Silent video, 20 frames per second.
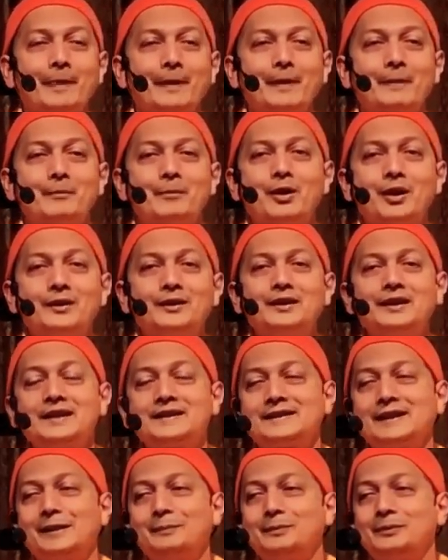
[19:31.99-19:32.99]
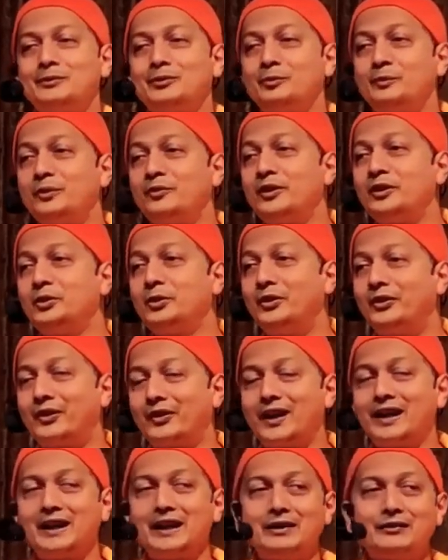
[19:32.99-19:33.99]
A modern example will be when you
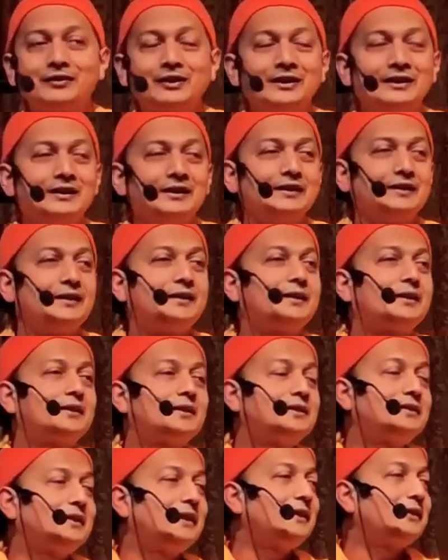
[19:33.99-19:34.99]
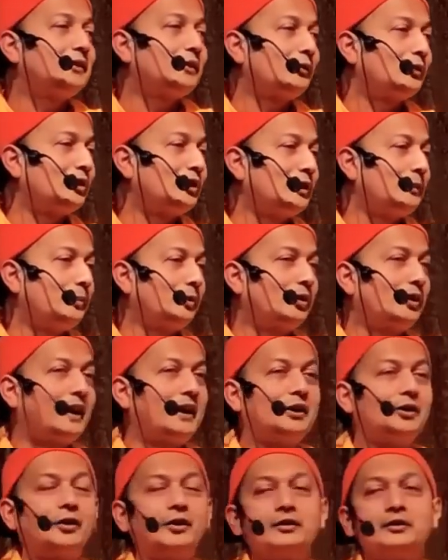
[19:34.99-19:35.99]
drive, certain things you have to keep your
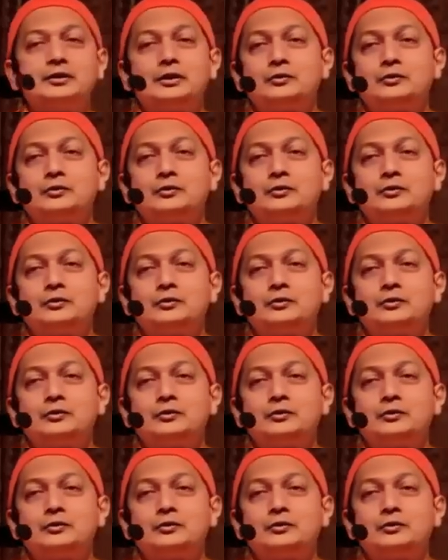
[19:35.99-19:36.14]
eye on.